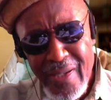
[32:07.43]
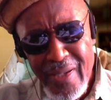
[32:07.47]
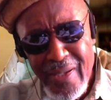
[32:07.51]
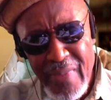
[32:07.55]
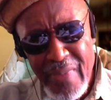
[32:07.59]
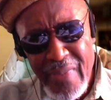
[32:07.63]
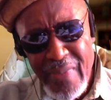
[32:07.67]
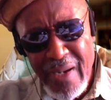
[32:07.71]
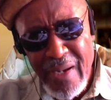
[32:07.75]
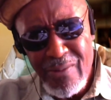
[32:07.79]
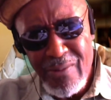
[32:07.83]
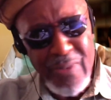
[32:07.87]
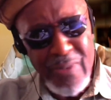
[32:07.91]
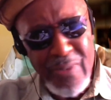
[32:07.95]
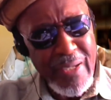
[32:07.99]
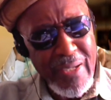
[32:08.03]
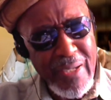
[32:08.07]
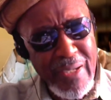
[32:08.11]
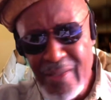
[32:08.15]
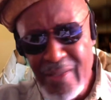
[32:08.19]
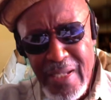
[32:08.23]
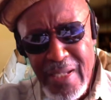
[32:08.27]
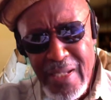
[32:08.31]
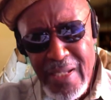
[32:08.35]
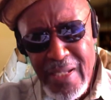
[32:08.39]
You ain't gonna understand
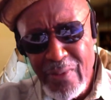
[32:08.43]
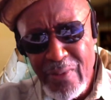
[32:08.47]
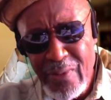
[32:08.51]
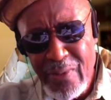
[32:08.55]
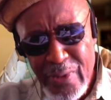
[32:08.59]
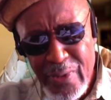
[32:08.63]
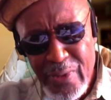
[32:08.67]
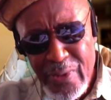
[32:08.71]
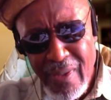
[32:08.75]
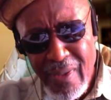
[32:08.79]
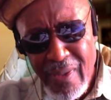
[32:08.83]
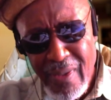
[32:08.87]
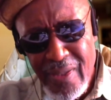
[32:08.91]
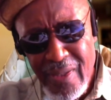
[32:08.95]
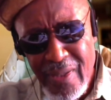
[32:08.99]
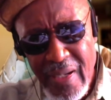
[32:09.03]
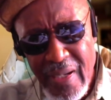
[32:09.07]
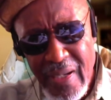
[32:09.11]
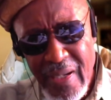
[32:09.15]
what the foot's talking about. You